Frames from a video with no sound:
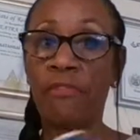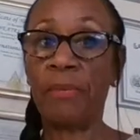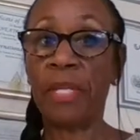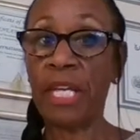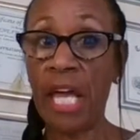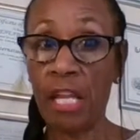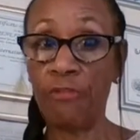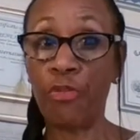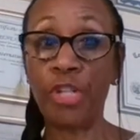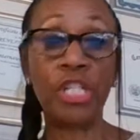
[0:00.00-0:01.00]
from the
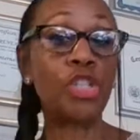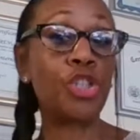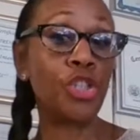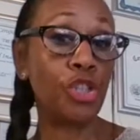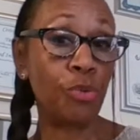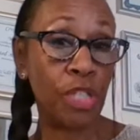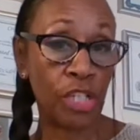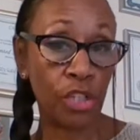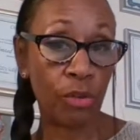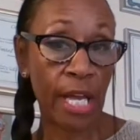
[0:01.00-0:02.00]
California
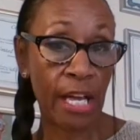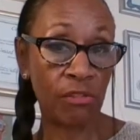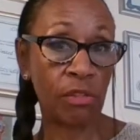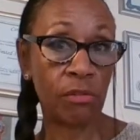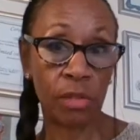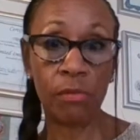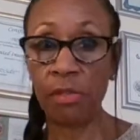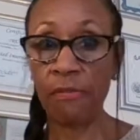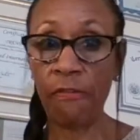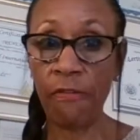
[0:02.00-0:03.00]
Judicial Council, so
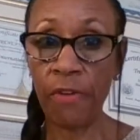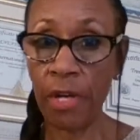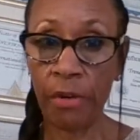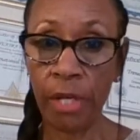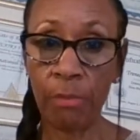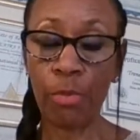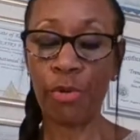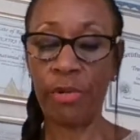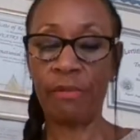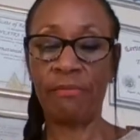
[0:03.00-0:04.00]
it's very
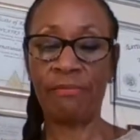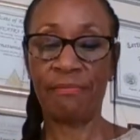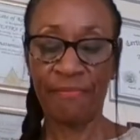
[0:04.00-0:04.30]
important.